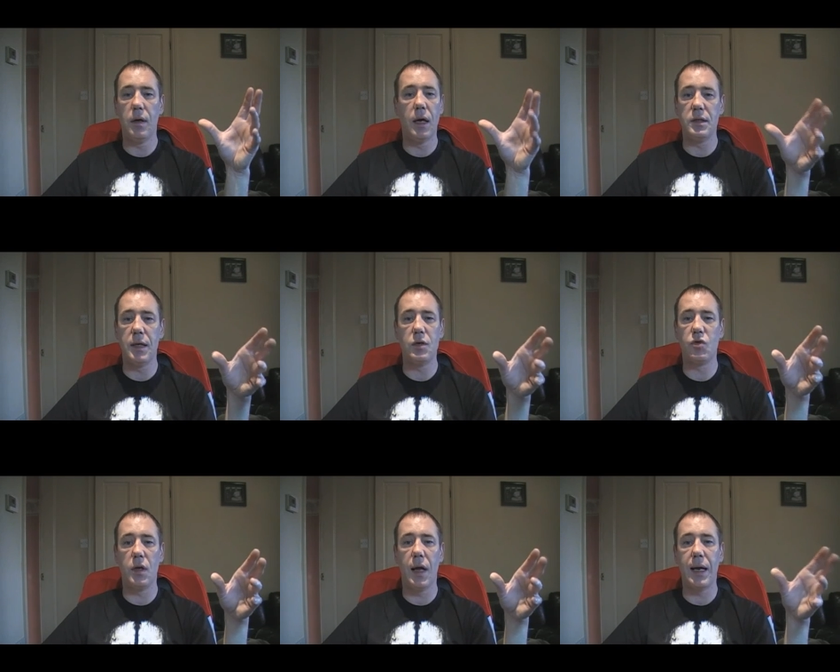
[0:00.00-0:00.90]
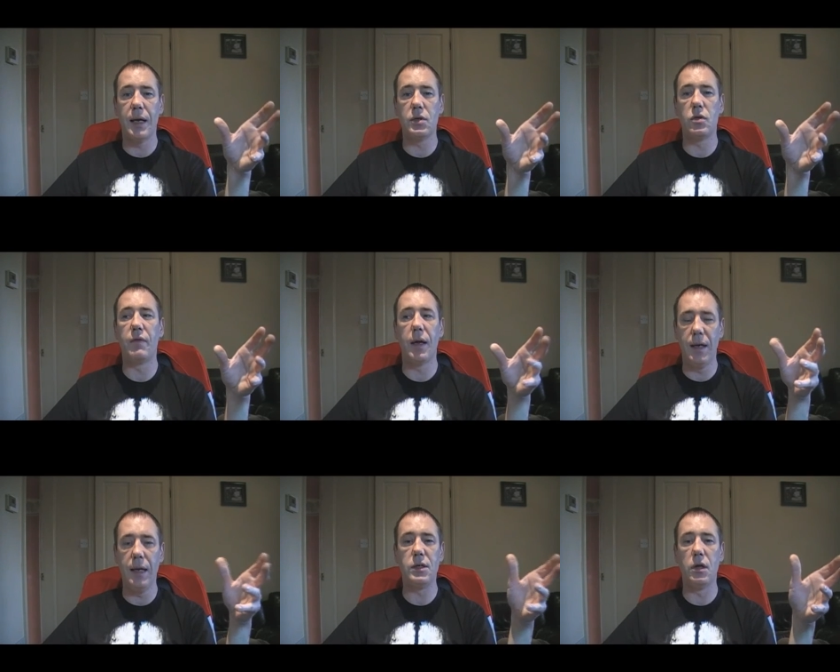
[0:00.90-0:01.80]
et cetera, that kind of stuff that
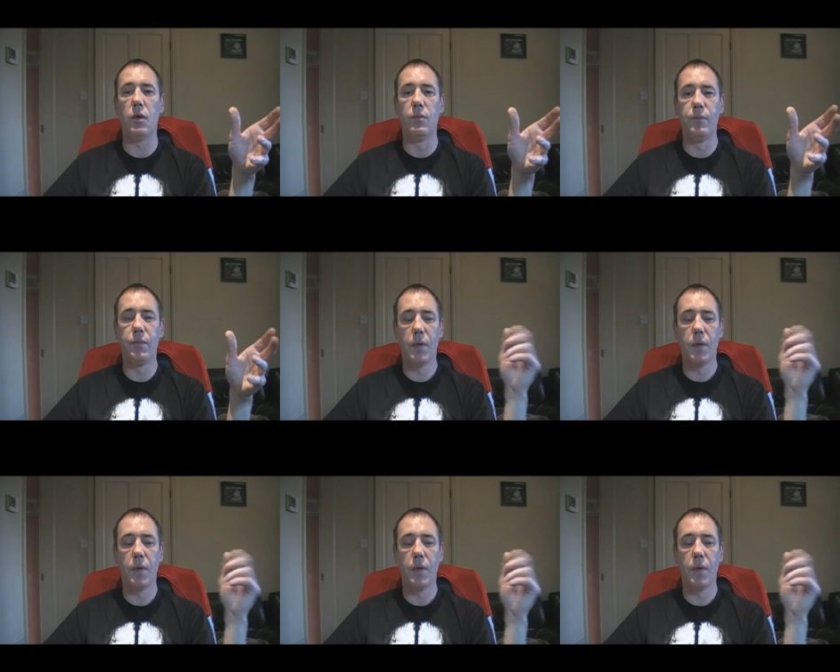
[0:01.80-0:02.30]
you need to know.